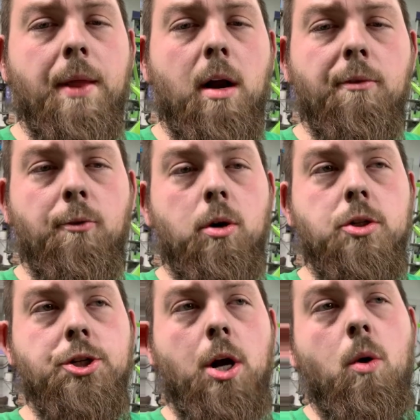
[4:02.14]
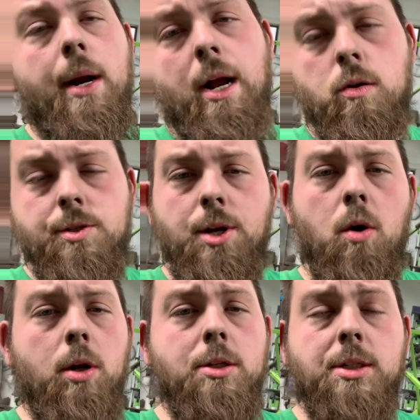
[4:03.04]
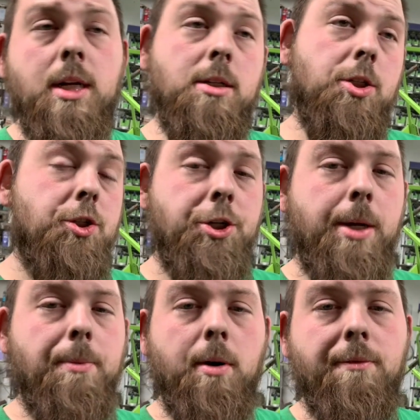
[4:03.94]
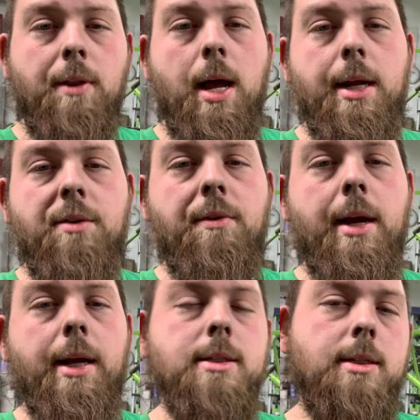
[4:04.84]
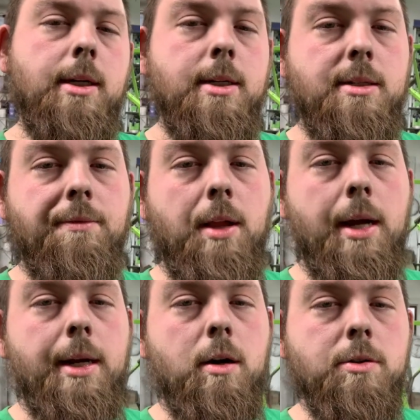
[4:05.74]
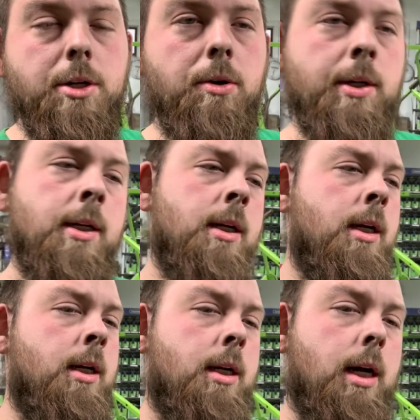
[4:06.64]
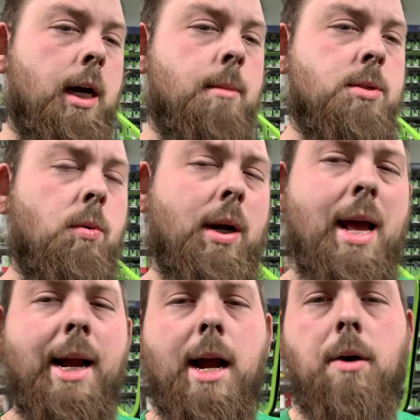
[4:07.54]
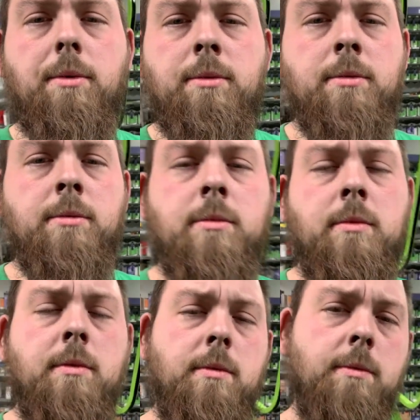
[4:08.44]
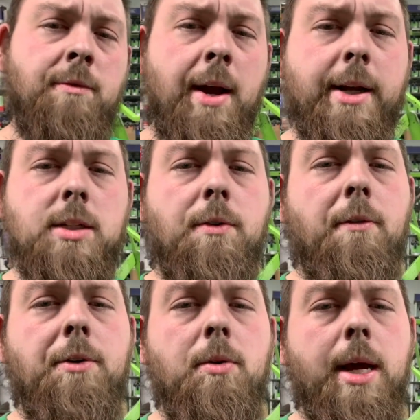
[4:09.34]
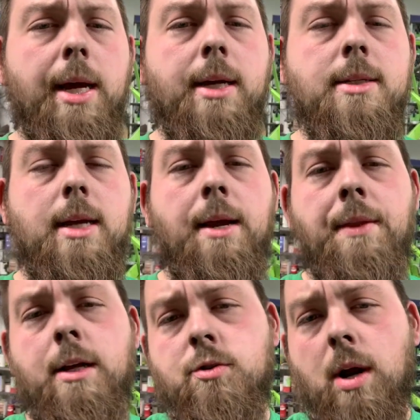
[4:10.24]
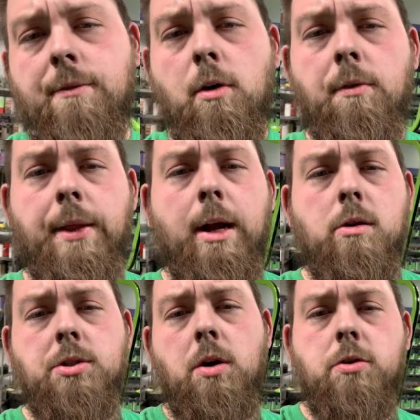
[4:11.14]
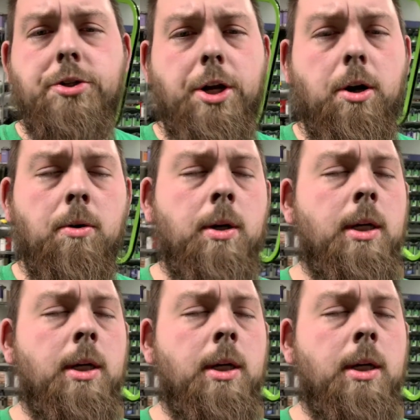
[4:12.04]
there for a show in Arizona just because it's cheaper to fly into Vegas than it is to fly into Arizona. So we're going to hang out in Vegas for a few days and then drive over to the Arizona show.